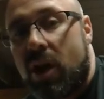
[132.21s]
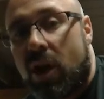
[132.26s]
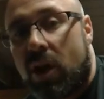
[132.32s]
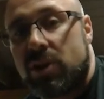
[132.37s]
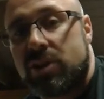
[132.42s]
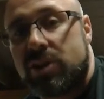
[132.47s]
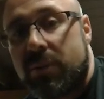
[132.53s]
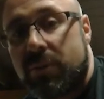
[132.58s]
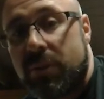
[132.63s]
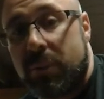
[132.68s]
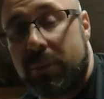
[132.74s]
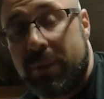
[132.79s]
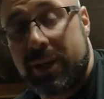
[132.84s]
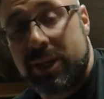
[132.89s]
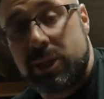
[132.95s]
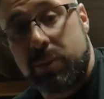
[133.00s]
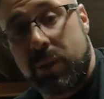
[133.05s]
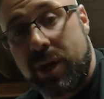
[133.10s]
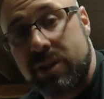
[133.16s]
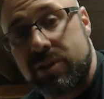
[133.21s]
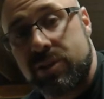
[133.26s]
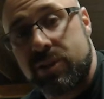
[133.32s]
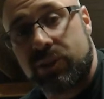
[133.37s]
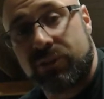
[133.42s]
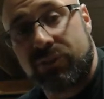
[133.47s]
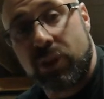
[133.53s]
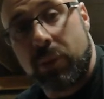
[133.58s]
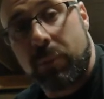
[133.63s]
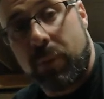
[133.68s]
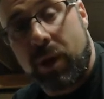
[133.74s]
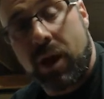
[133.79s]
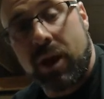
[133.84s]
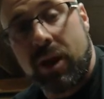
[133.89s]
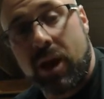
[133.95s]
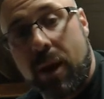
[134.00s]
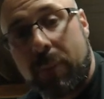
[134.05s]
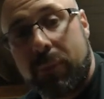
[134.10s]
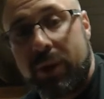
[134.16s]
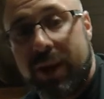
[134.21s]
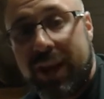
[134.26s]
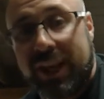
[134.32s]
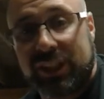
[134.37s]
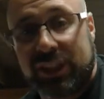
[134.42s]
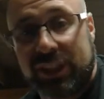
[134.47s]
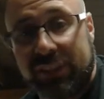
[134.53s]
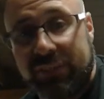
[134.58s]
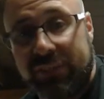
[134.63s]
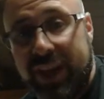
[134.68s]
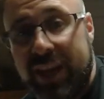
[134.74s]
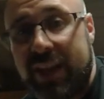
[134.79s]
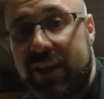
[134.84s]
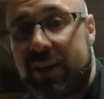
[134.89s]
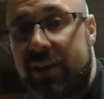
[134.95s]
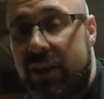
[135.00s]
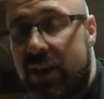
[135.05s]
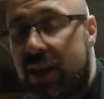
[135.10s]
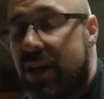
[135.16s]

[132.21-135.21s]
are some of the big sponsors for the Pond Hopper Nation event.